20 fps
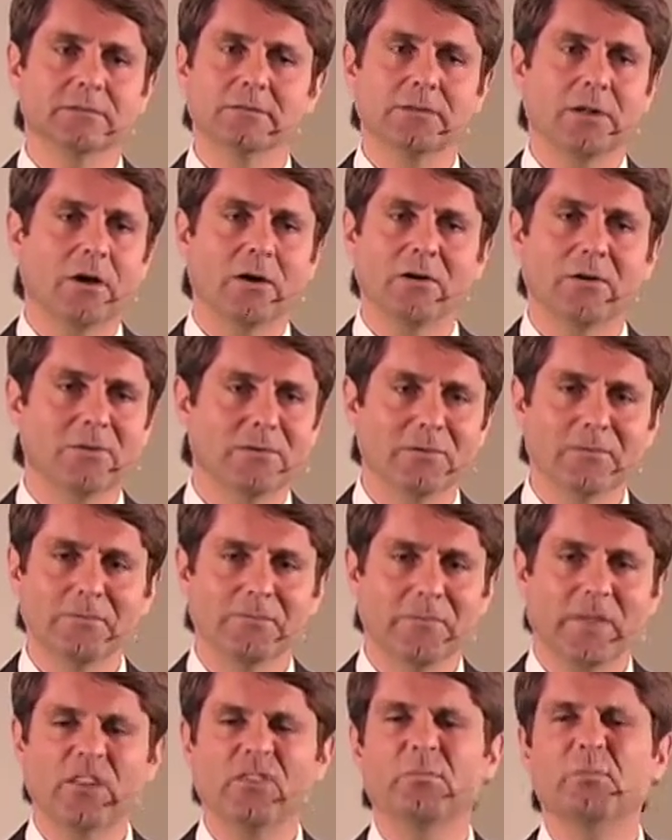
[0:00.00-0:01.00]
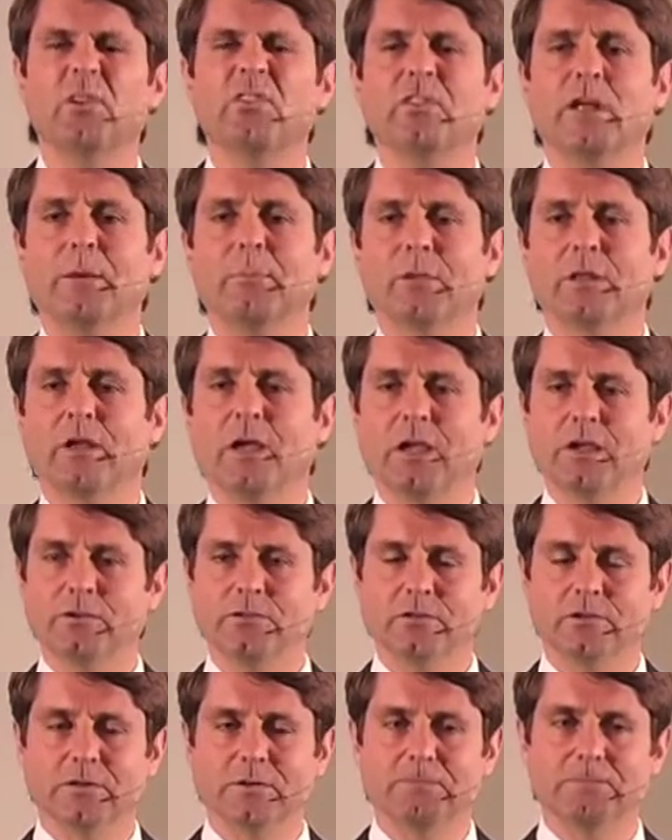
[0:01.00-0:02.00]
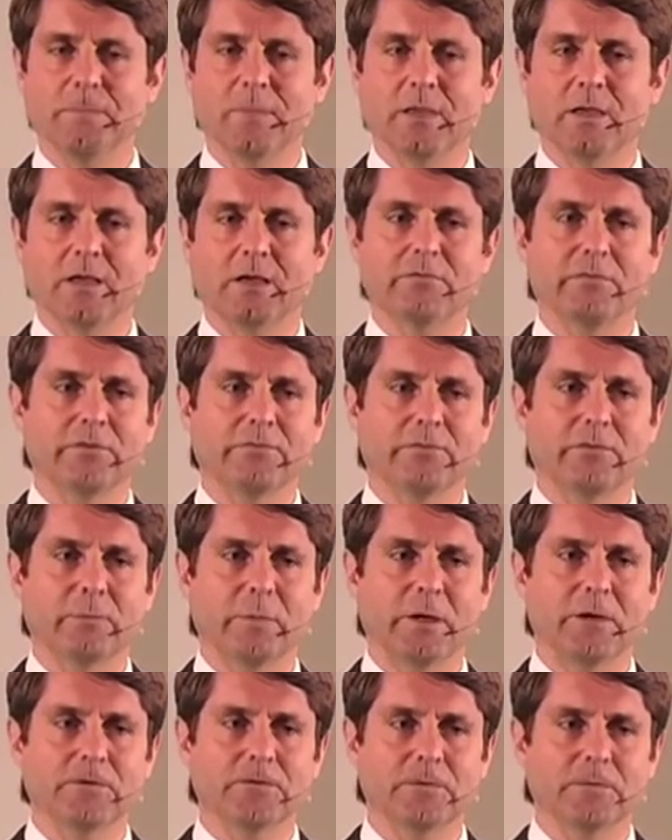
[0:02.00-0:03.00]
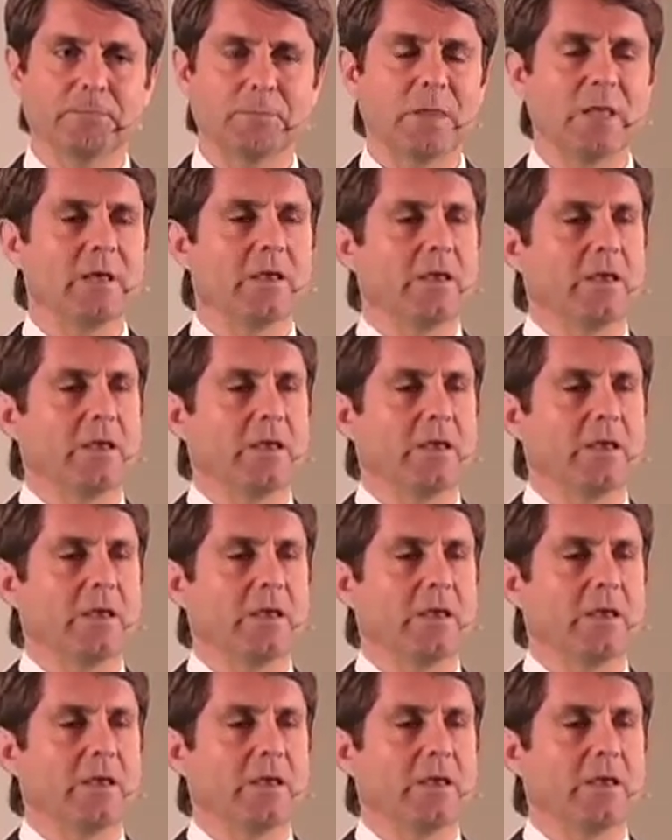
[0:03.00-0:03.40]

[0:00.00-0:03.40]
No, that's misapplication of information.